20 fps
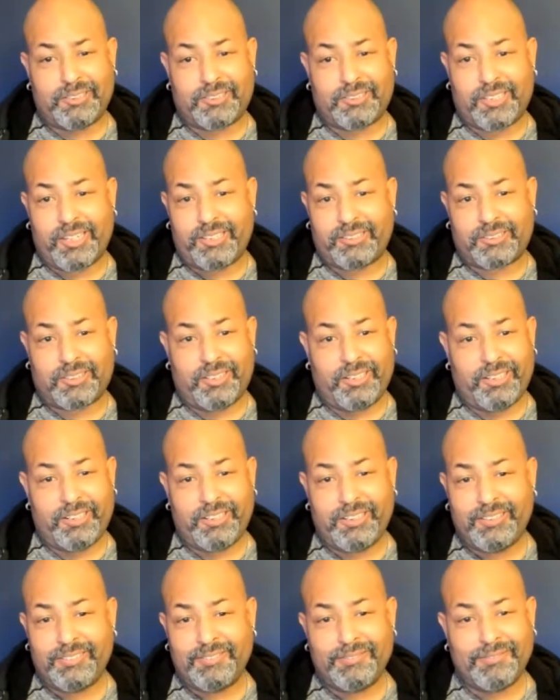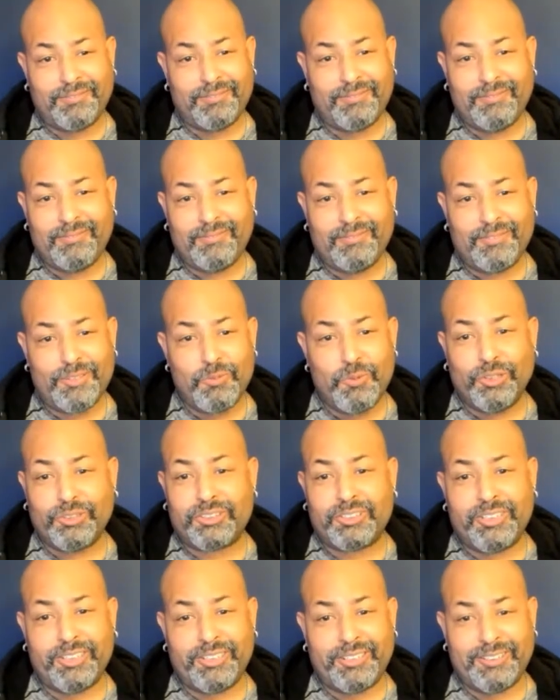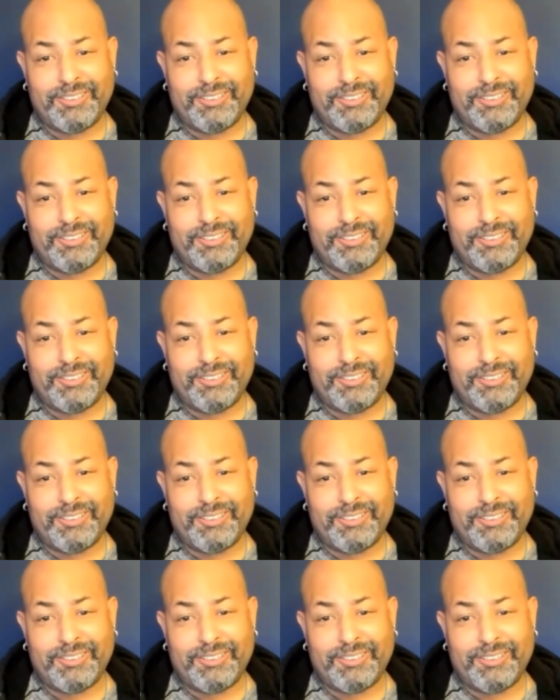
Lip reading: testing it. We'll see.